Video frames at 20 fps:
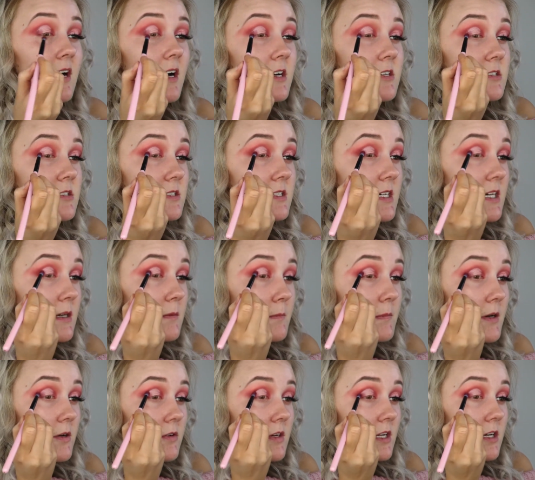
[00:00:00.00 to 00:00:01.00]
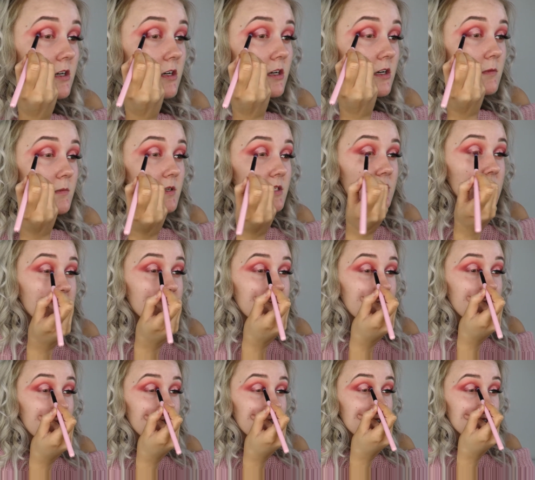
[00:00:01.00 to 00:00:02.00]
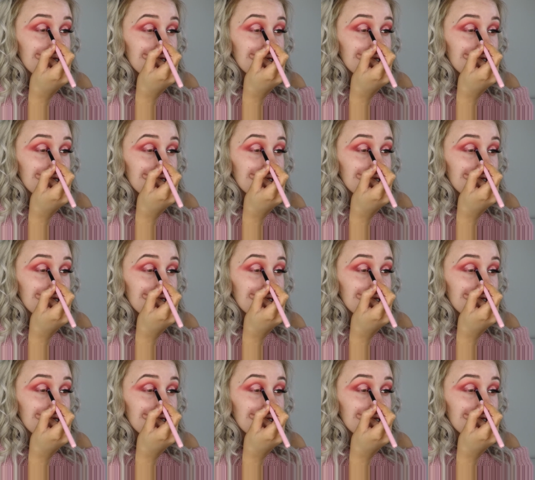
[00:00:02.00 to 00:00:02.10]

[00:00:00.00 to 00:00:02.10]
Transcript: And just keep building it up until you're